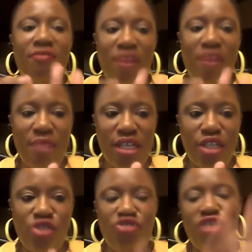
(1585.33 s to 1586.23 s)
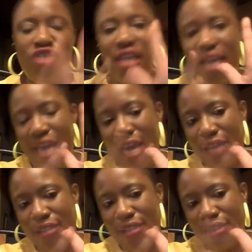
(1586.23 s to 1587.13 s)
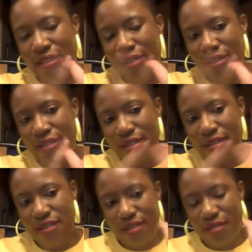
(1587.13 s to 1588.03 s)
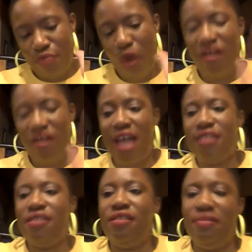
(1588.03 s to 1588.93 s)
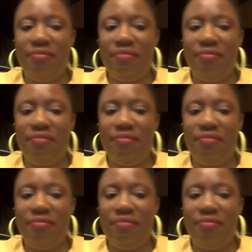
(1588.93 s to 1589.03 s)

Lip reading: family history, and poverty.